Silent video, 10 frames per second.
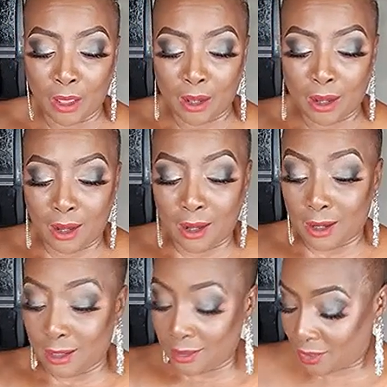
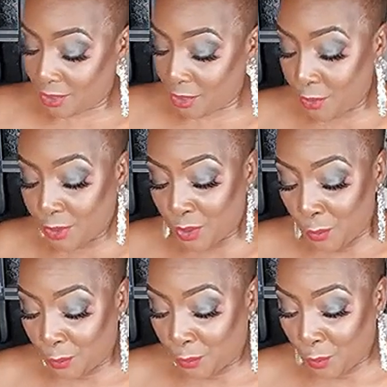uh, turn it
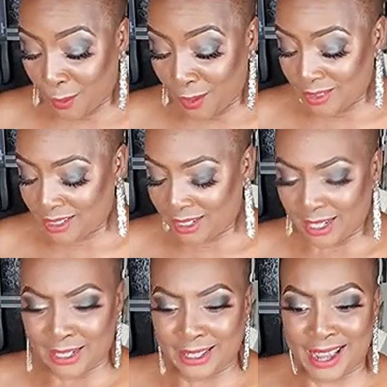on broil to get
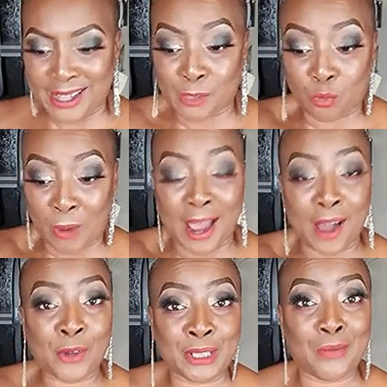a nice
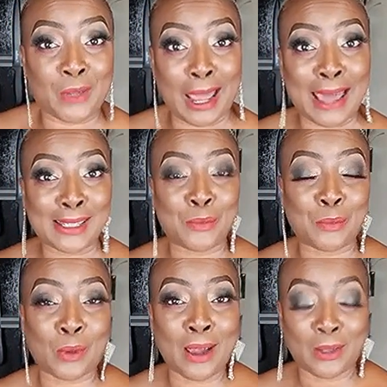brown if it hasn't
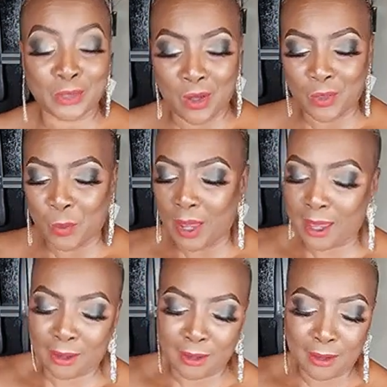browned all the
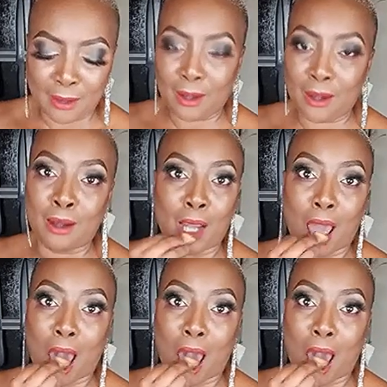way honey